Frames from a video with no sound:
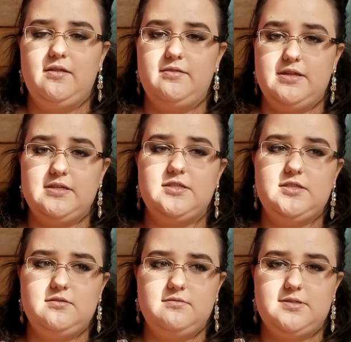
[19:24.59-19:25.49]

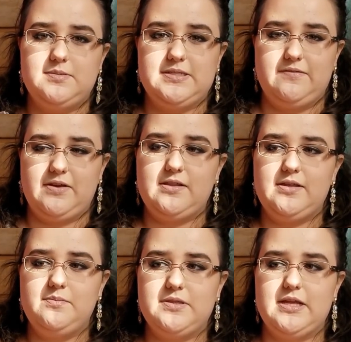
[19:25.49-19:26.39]
these
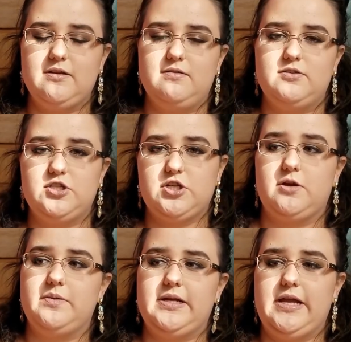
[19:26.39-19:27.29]
specifically, but then just
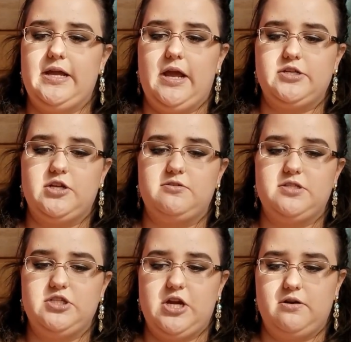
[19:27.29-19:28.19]
Urban Decay eyeshadows
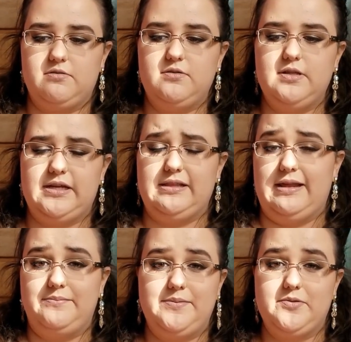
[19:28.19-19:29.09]
in general, like a
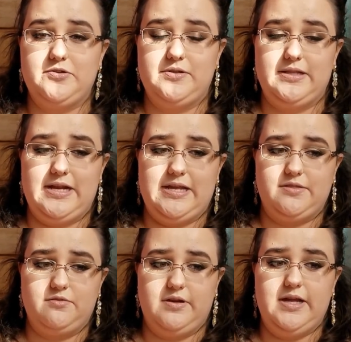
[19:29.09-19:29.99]
lot of people are doing the
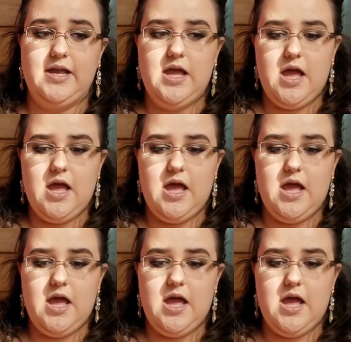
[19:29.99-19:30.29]
Naked 3,